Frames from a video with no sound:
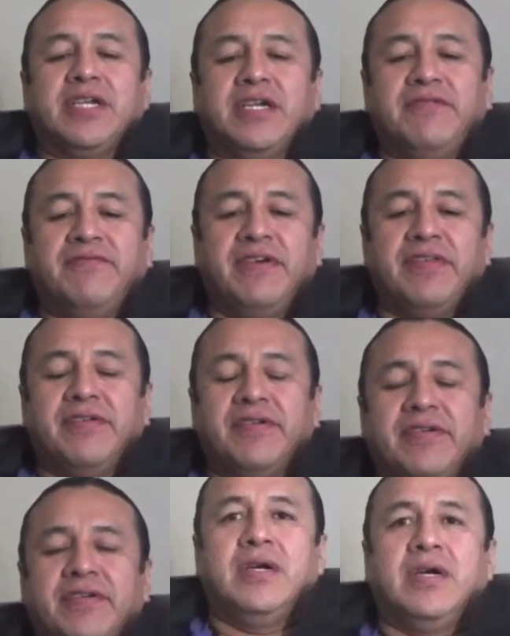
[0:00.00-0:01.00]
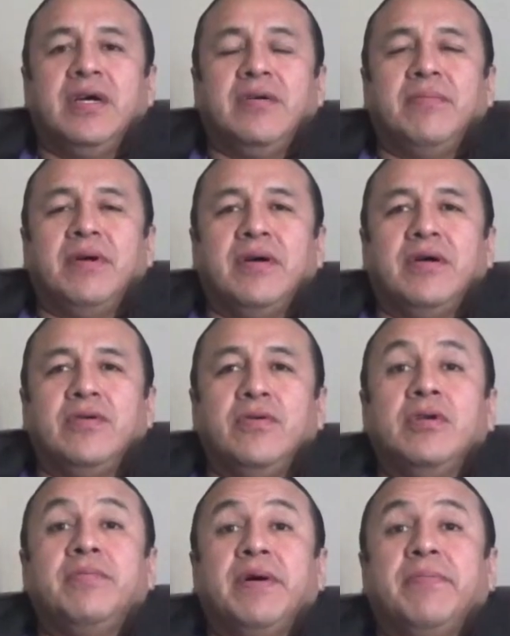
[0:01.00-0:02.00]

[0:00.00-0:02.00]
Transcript: Goodfeather. I'm a Hunkapapa